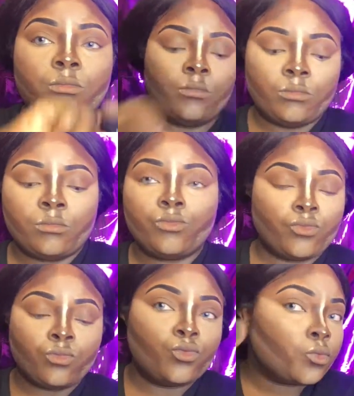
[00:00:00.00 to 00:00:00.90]
I like
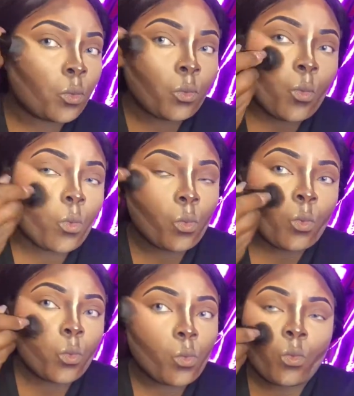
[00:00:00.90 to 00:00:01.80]
that light look.
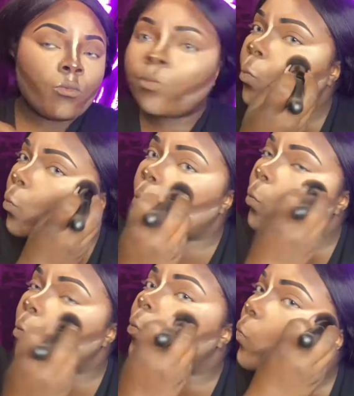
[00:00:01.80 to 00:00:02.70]
Then I
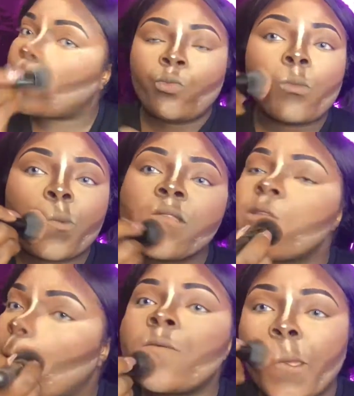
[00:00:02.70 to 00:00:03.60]
just take a little
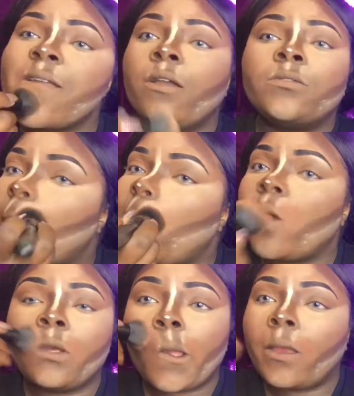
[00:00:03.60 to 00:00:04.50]
bit of this
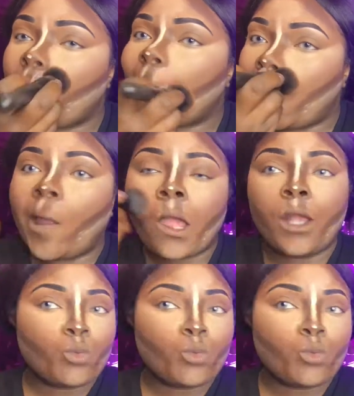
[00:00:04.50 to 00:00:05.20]
orangey